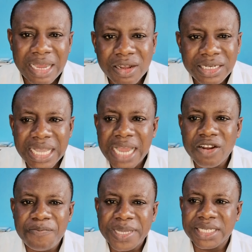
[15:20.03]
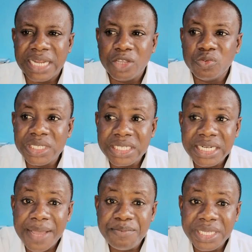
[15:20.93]
You are not the kind of person that you will
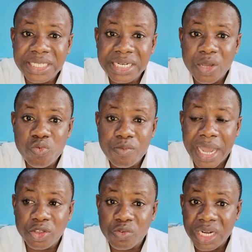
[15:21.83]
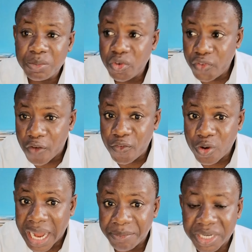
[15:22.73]
see them beating a woman, you will remove your
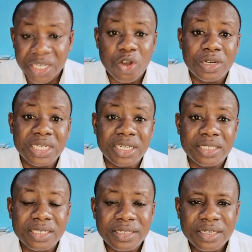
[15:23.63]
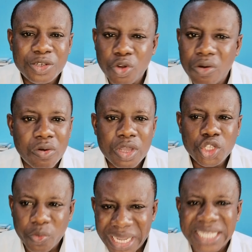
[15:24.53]
phone and be recording it. No,
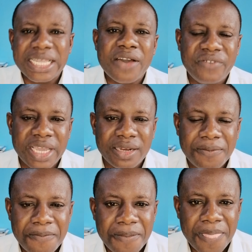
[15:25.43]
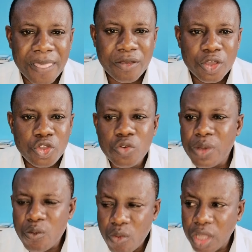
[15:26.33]
you will intervene.
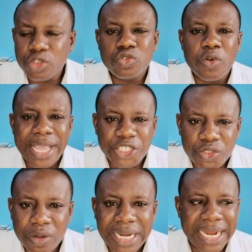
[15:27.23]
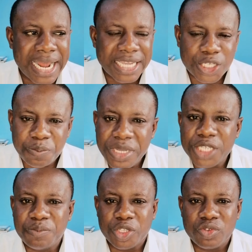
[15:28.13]
You will want to ensure that there is
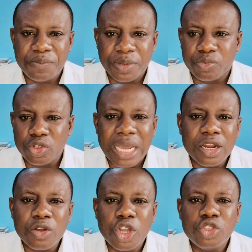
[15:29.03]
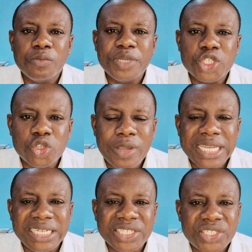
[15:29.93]
peace between people. You are not going to be
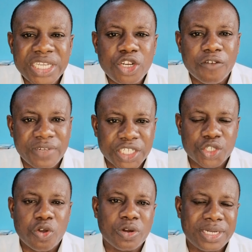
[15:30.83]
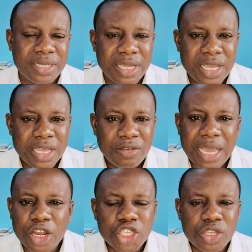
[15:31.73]
sowing the seed of discord.
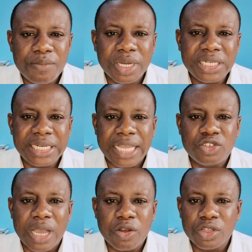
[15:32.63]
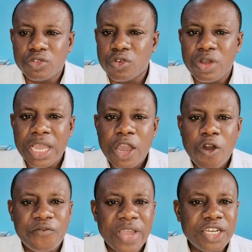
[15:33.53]
You are not somebody that you are going to
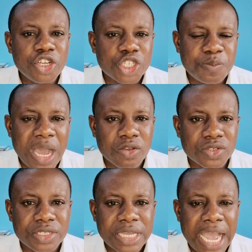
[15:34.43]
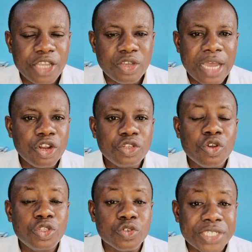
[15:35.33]
offend your spouse and you are
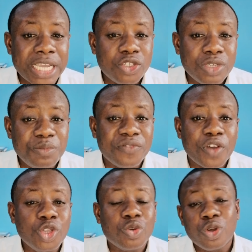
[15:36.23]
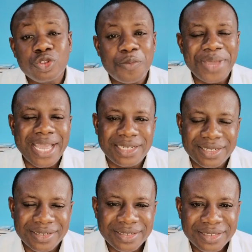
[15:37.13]
not going to settle it before you go to
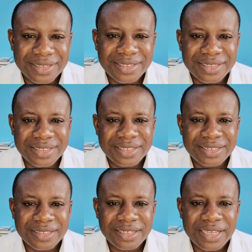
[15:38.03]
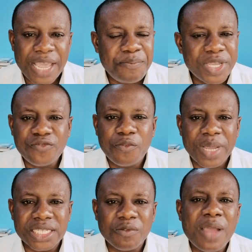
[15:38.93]
bed. A peaceful
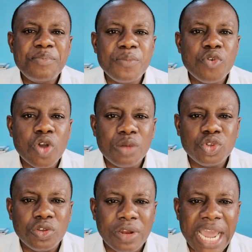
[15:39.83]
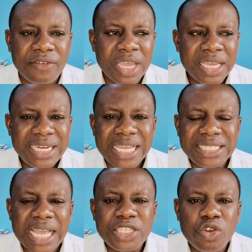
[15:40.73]
person. When people come to your life,
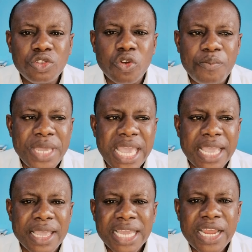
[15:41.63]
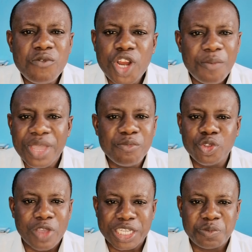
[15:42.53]
there is going to be they will not be
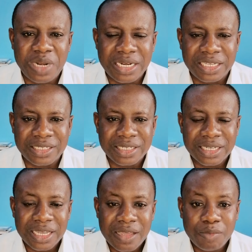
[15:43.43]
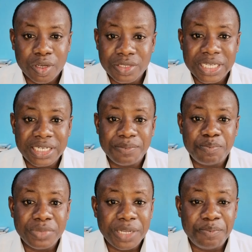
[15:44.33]
able to explain it. Because see,
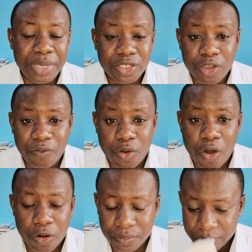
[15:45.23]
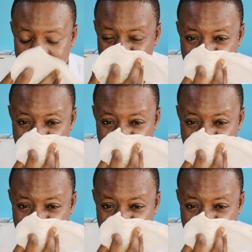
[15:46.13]
the peace of God